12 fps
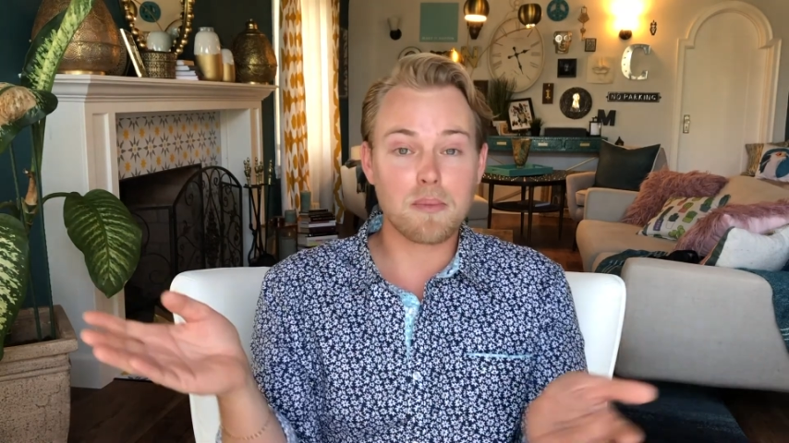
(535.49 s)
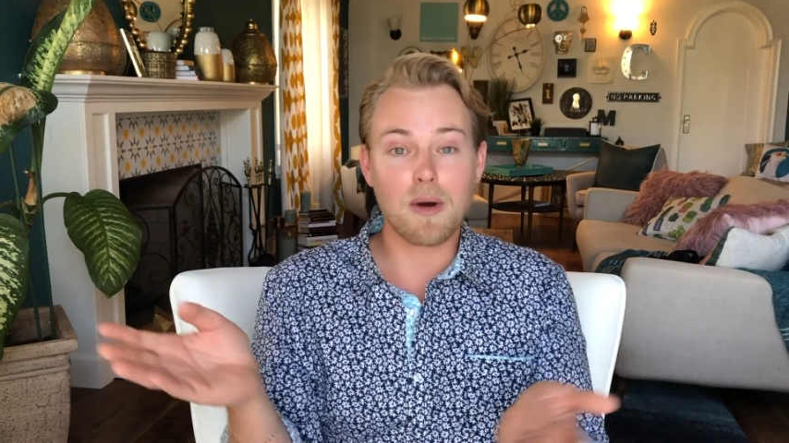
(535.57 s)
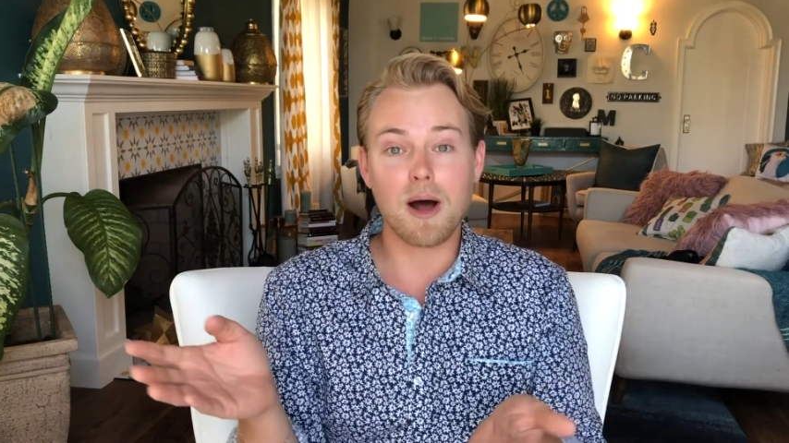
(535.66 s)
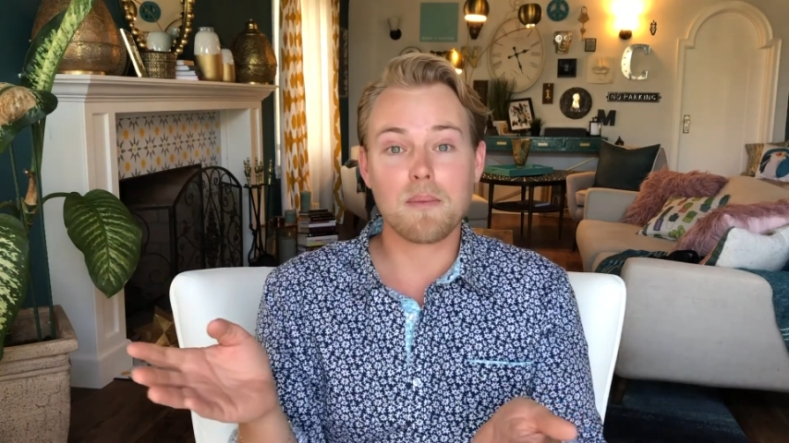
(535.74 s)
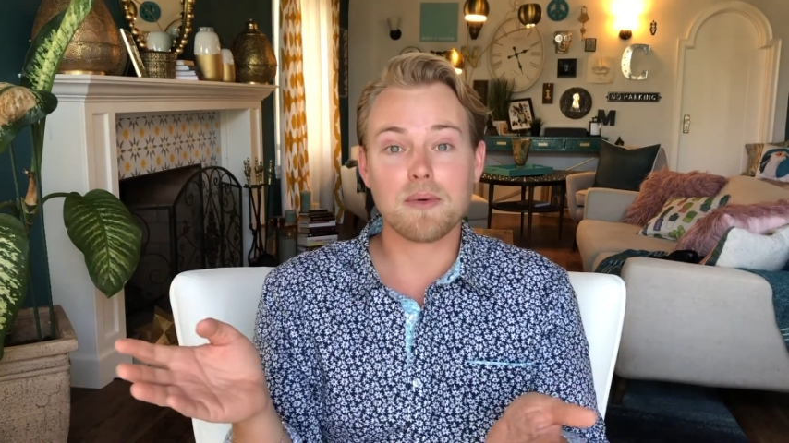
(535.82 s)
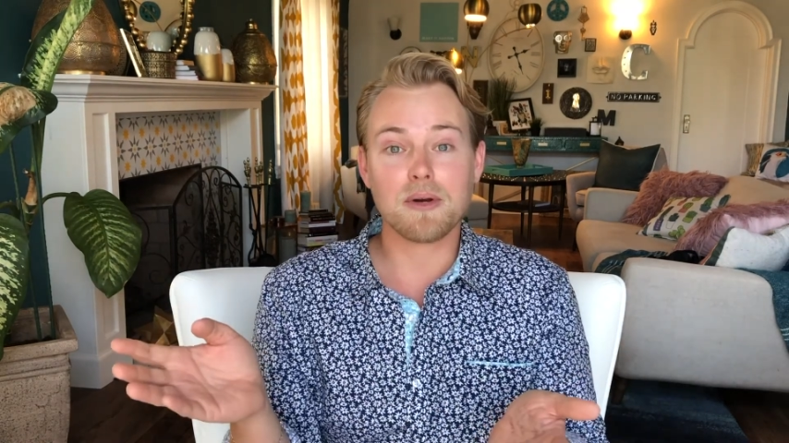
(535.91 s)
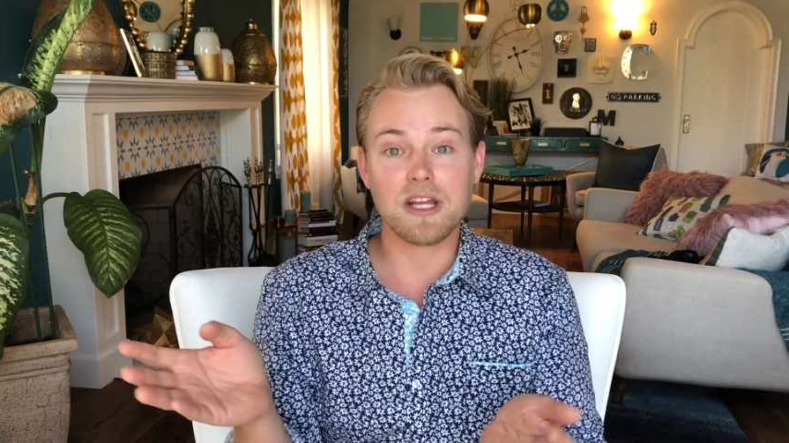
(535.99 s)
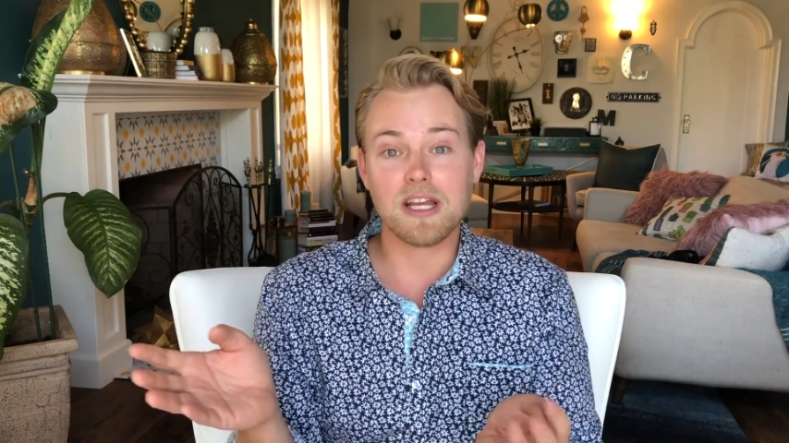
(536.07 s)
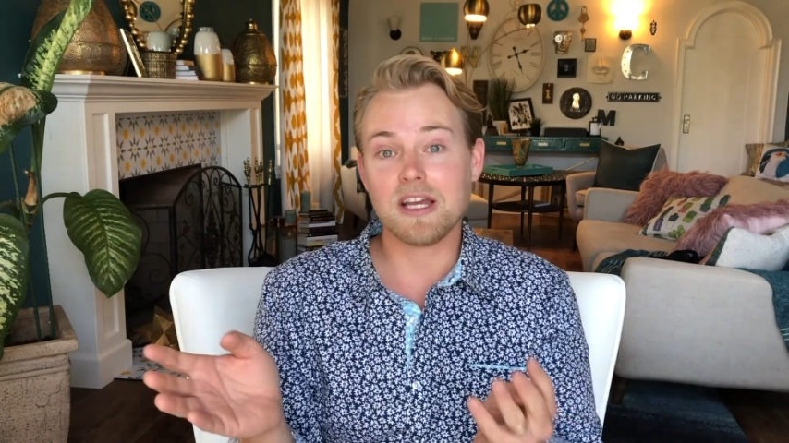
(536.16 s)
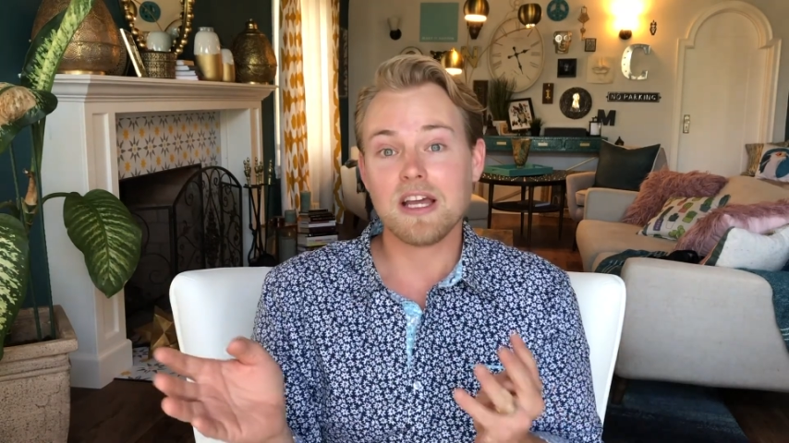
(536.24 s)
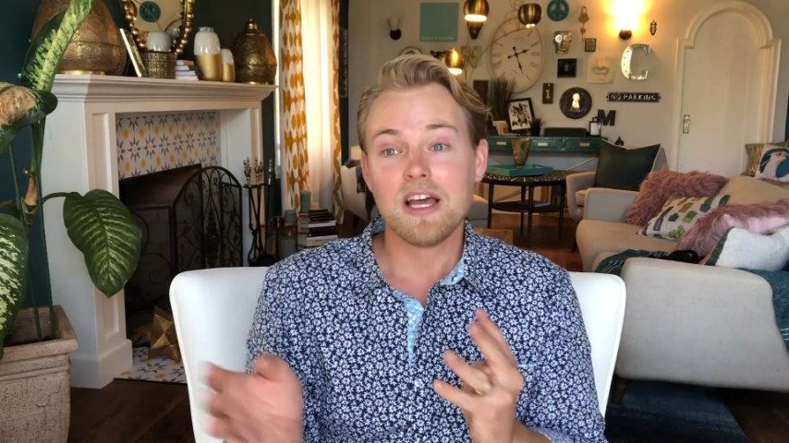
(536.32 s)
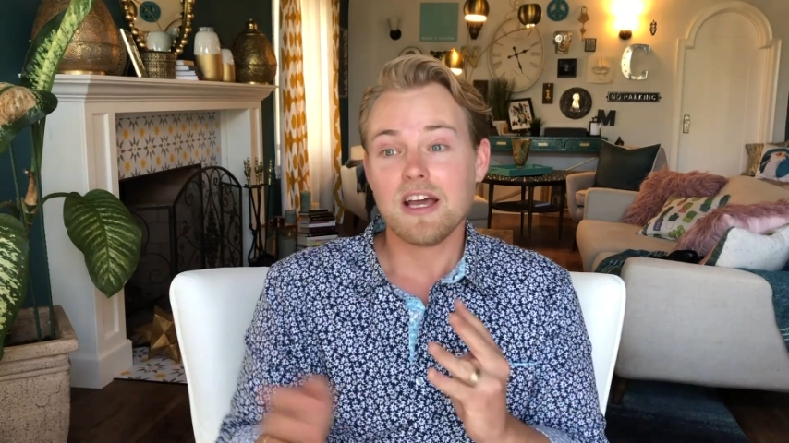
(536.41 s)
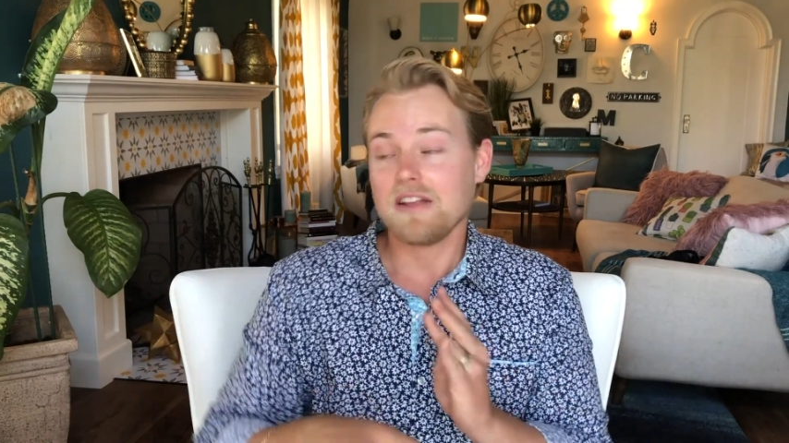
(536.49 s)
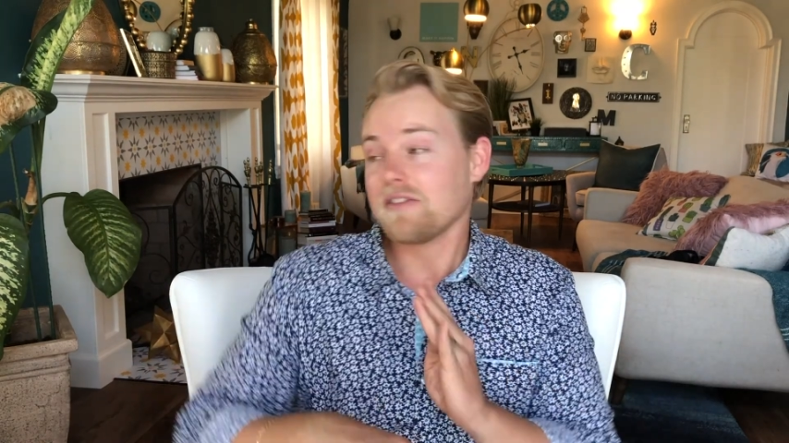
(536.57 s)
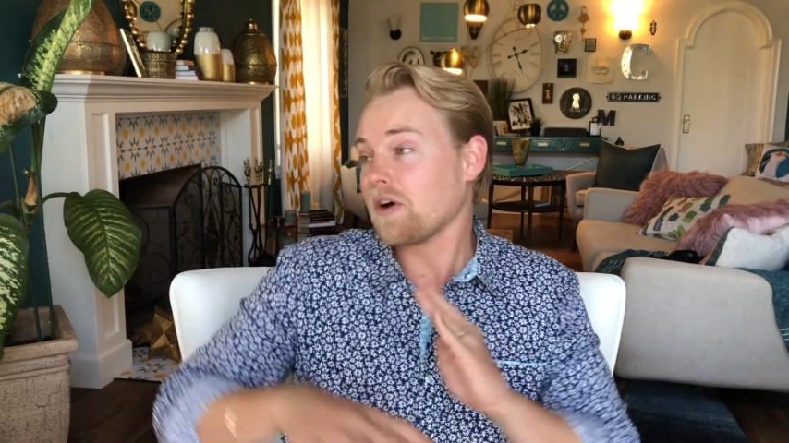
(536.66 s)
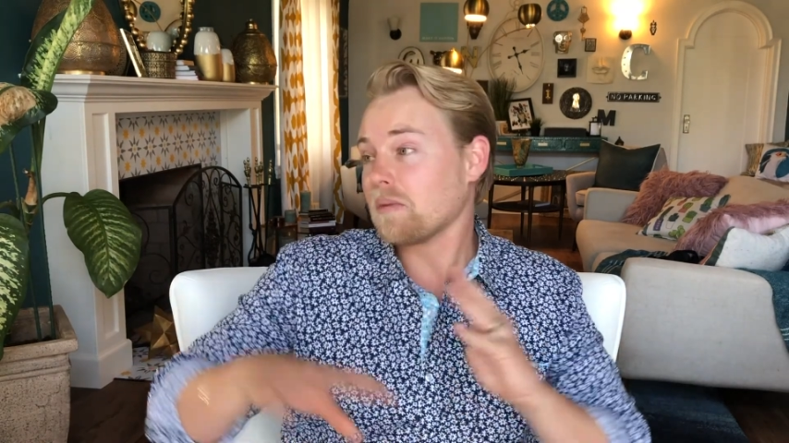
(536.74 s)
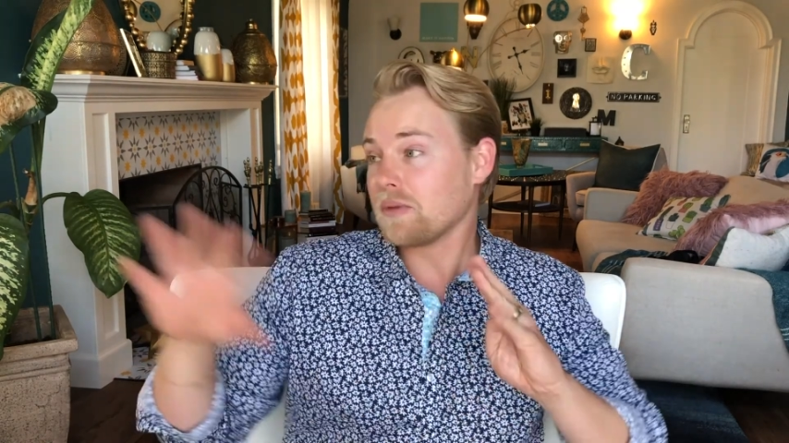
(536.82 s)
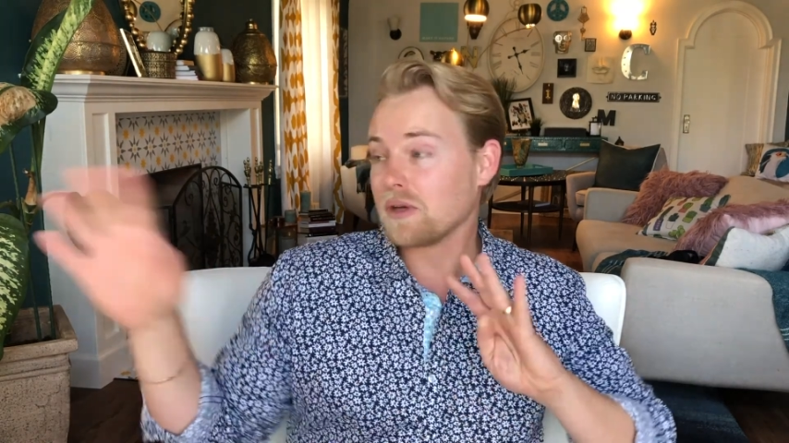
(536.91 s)
property. It's
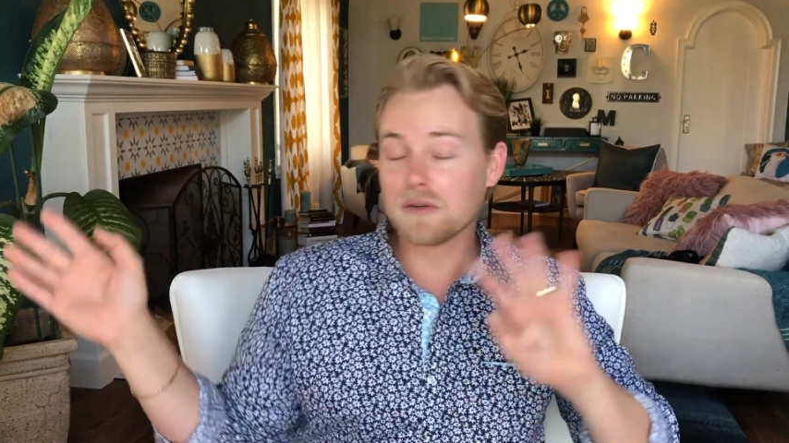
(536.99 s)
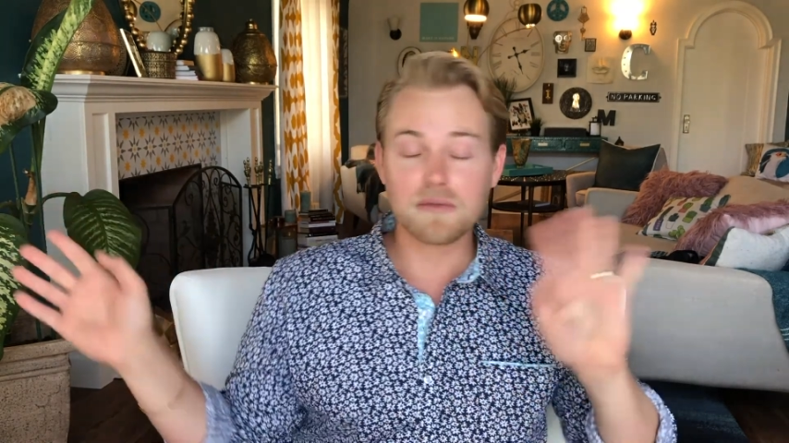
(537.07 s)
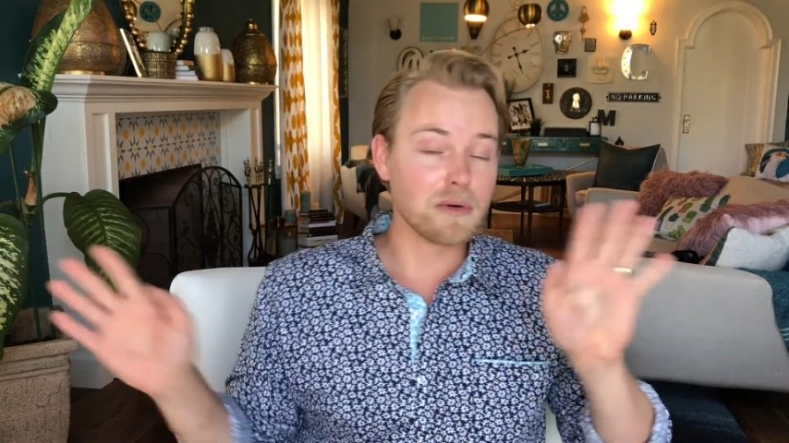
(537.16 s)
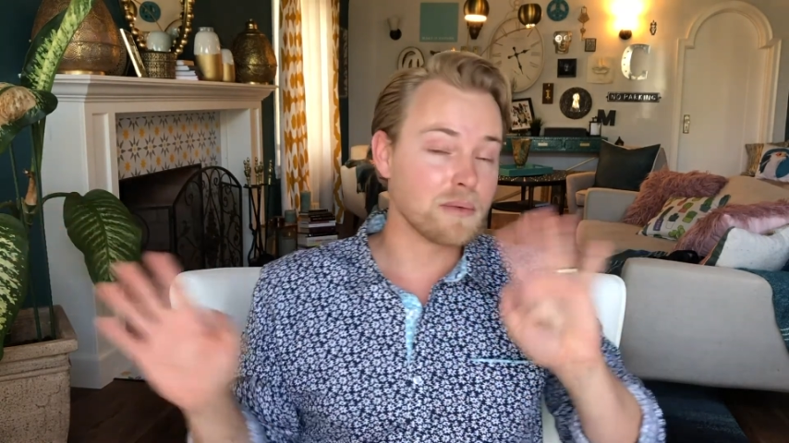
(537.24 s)
all beautiful,